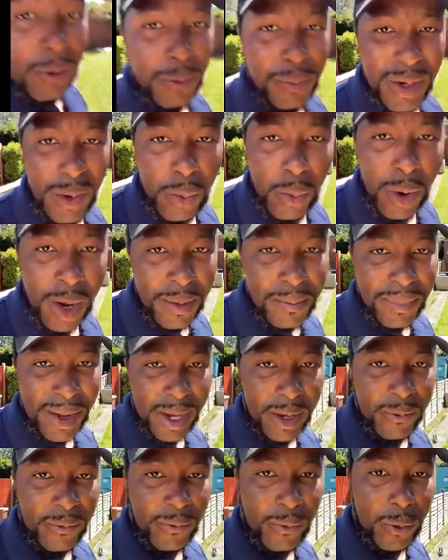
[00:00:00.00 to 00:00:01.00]
be one
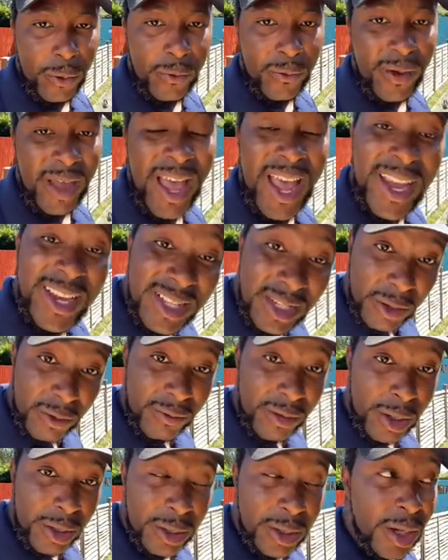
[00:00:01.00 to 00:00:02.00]
back and forth. 80 of
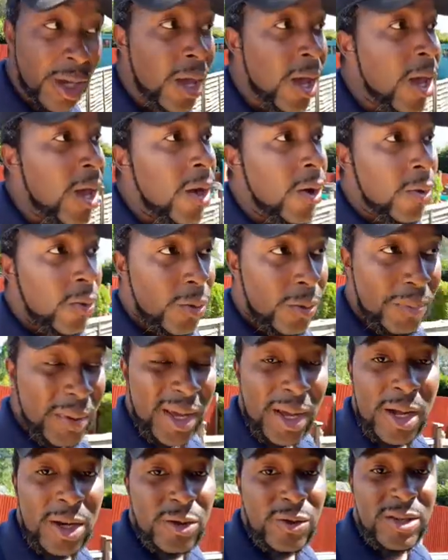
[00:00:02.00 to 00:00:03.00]
those would be
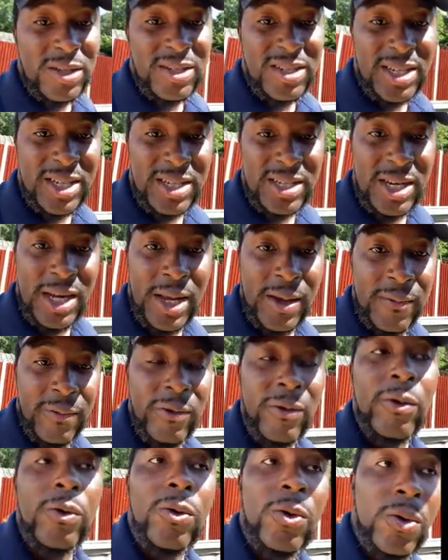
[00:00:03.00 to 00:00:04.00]
160
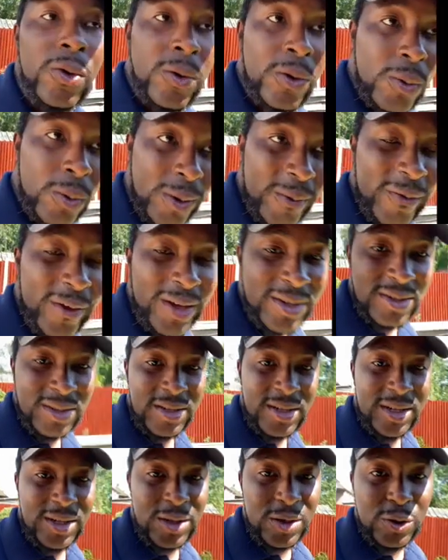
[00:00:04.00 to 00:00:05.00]
lengths or
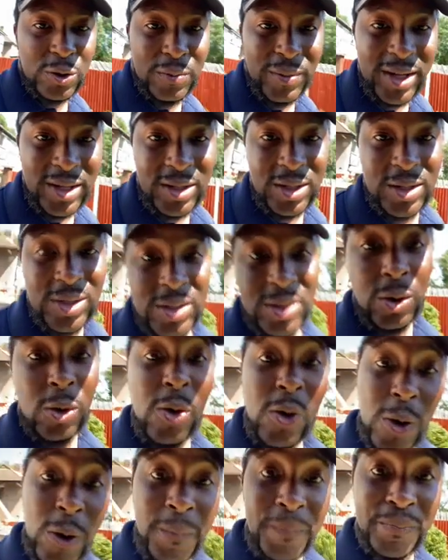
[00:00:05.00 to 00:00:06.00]
1,600 meters,
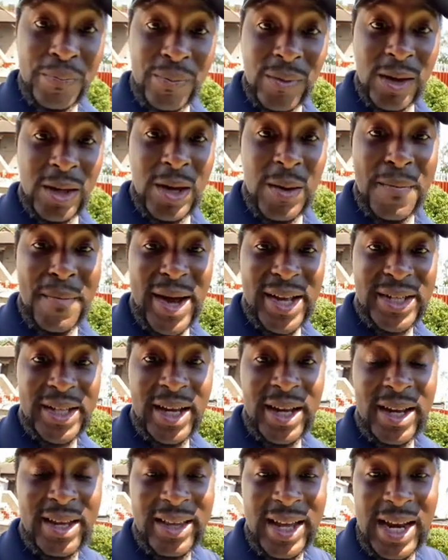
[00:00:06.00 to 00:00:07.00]
or your
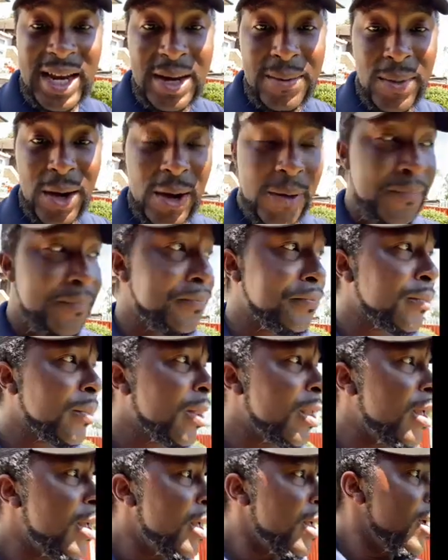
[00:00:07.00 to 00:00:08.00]
magic daily mile.
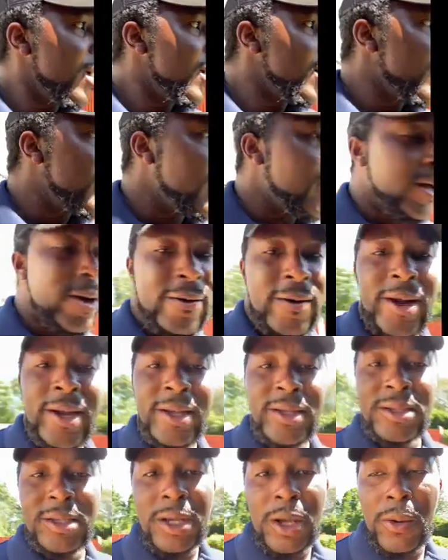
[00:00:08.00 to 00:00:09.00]
All right,
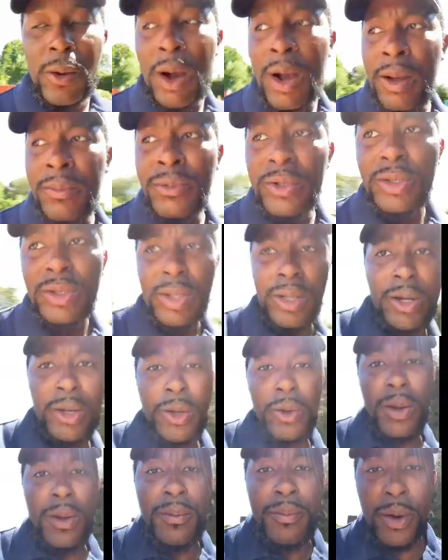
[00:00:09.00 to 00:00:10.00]
so I'm just
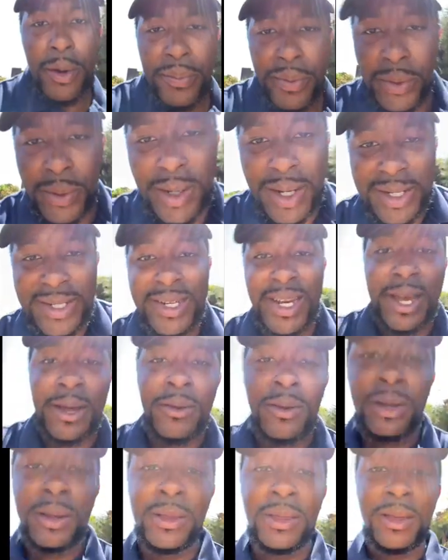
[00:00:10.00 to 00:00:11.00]
going to pop you guys down
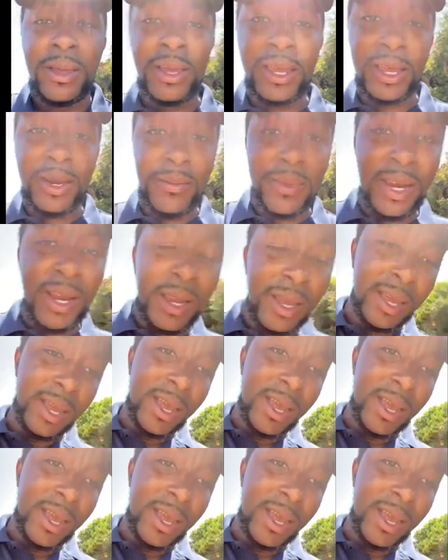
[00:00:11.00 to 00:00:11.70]
in a minute,